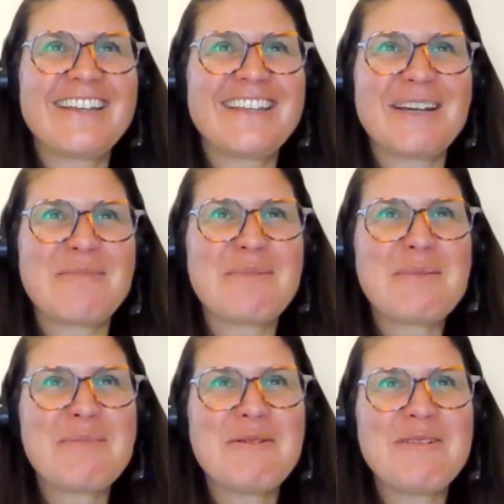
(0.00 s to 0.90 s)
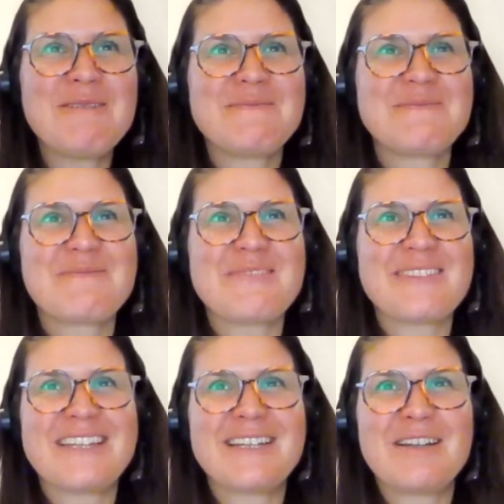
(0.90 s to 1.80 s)
yeah, people
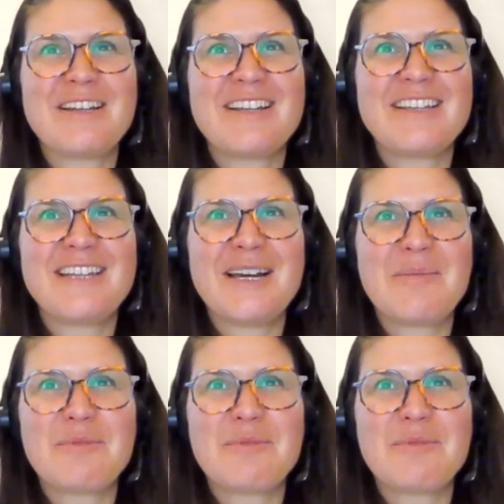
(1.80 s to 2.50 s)
yeah